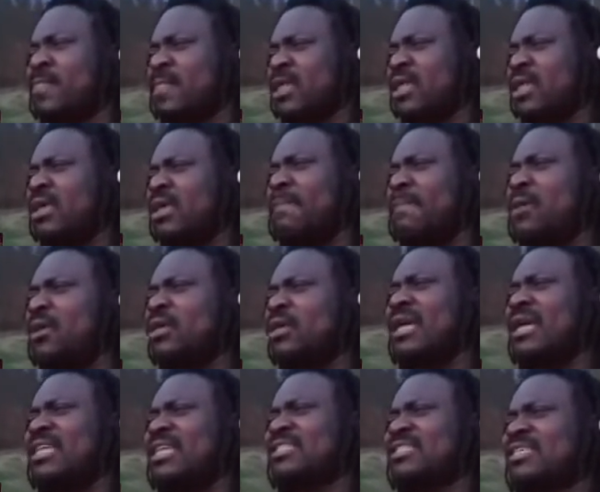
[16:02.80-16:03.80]
keep on
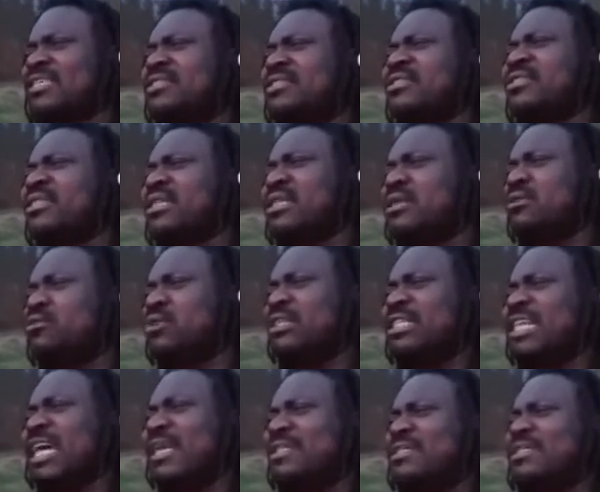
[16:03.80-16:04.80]
existing with
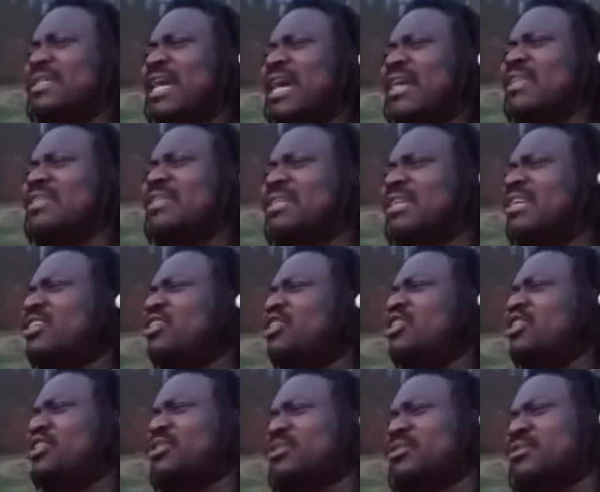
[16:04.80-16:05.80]
their dark
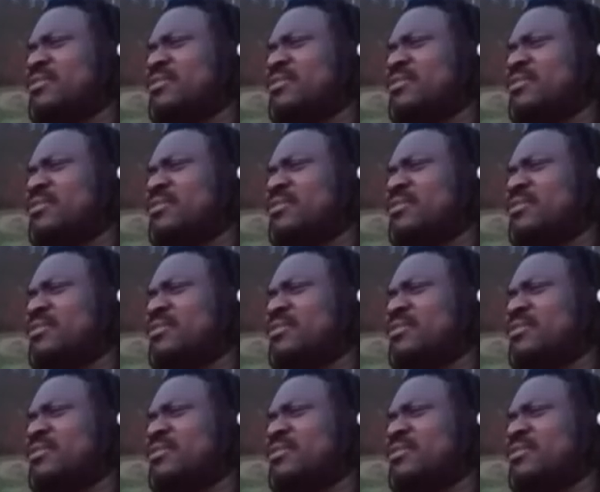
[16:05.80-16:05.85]
nature?